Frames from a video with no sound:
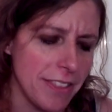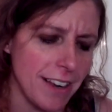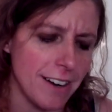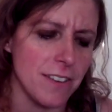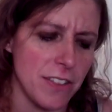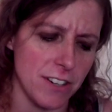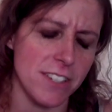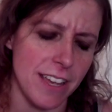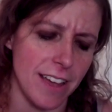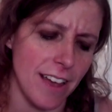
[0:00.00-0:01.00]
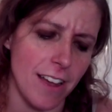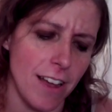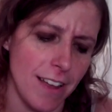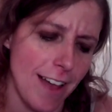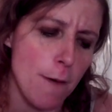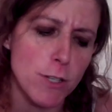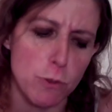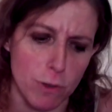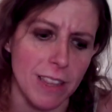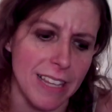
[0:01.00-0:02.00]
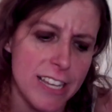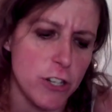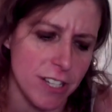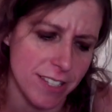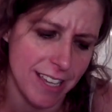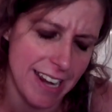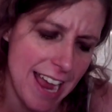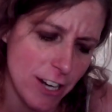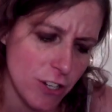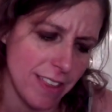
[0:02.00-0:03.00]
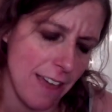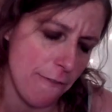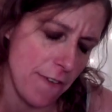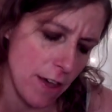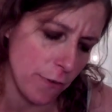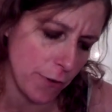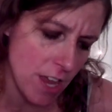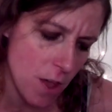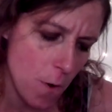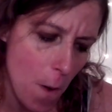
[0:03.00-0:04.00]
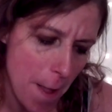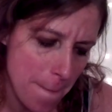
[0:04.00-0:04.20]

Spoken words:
There's a almost religious connection they feel for you.